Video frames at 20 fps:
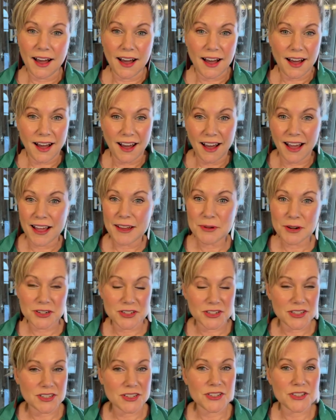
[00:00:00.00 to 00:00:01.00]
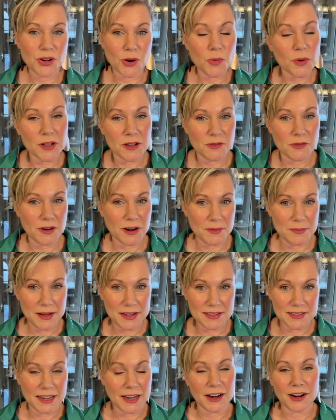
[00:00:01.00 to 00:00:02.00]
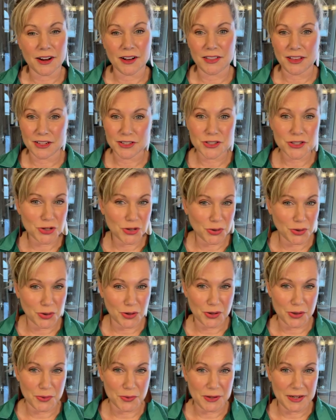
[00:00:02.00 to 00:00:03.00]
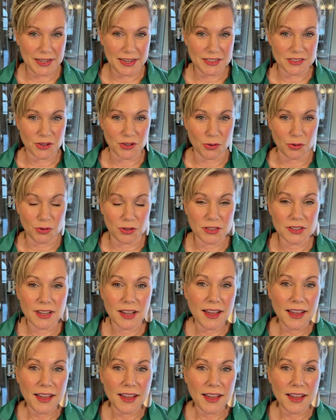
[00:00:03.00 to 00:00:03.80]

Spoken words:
I personally don't want to wear mascara that's 2 or 3 days old.